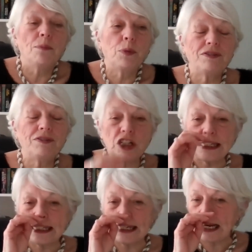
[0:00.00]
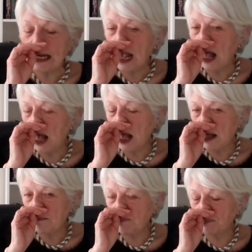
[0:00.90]
We've just seen
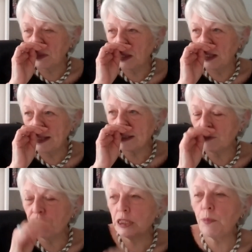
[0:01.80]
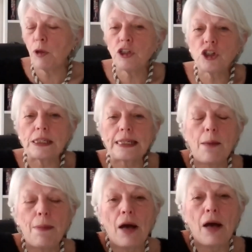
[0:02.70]
there's a response just
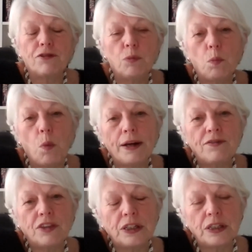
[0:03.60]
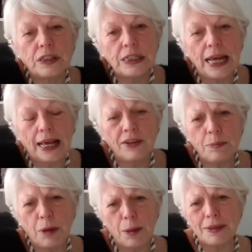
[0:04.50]
come out from one of the I
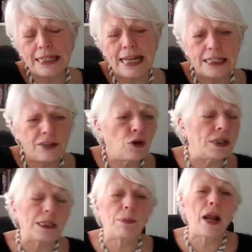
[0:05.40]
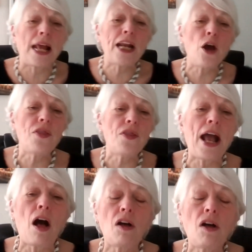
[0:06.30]
think it might be in the tax avoidance, but I know
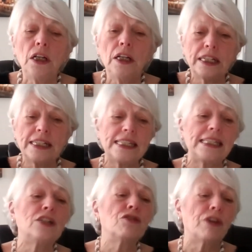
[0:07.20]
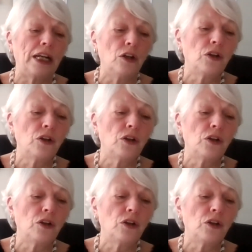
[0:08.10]
they are considering